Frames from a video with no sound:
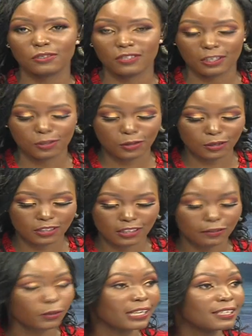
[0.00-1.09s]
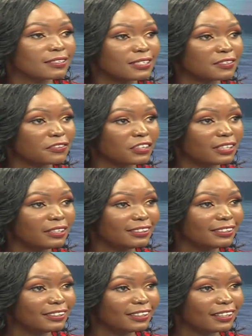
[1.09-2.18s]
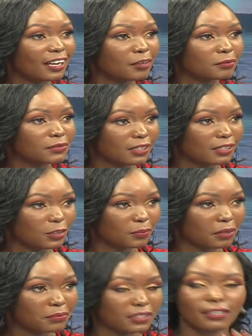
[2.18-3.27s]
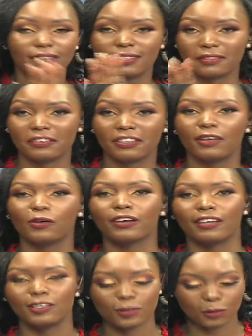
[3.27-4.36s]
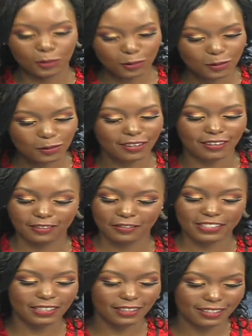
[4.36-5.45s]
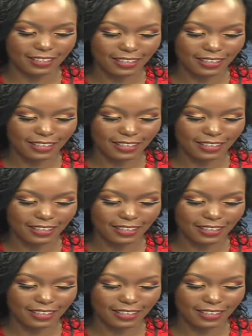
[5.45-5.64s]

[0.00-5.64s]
do that to yeah. yourself. Okay, it's, it's free? um, yes. checking your yes. blood pressure yeah. is free. Okay, free. so go to a health facility